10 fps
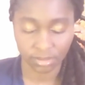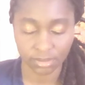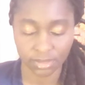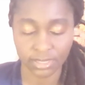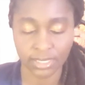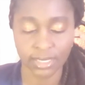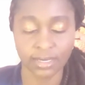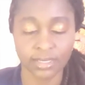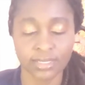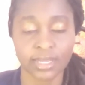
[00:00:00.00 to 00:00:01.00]
Sit
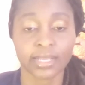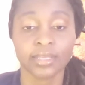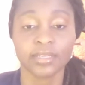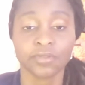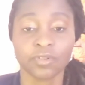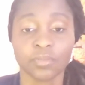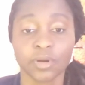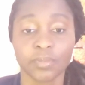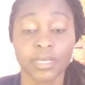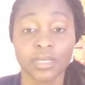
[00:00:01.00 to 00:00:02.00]
in silence for a
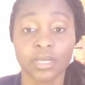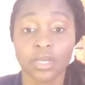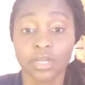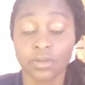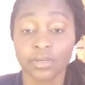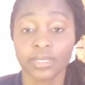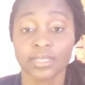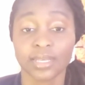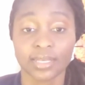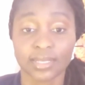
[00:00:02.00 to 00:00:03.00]
moment. You can
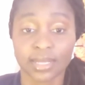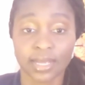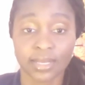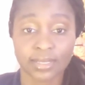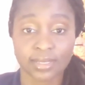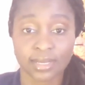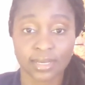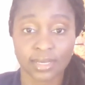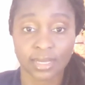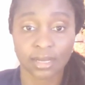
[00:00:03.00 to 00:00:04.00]
sit in silence
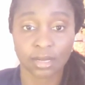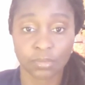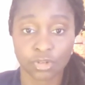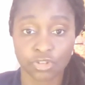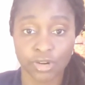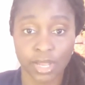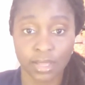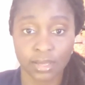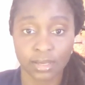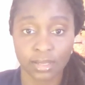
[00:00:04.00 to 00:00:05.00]
in Gyan Mudra.
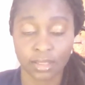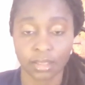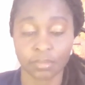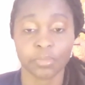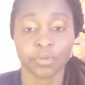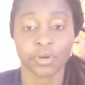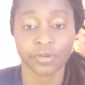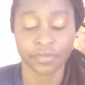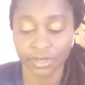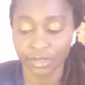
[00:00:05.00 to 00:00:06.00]
Thumb and
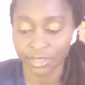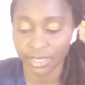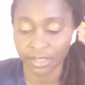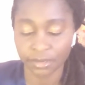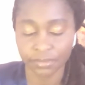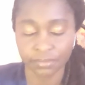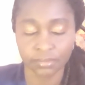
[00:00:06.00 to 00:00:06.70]
pointed finger together.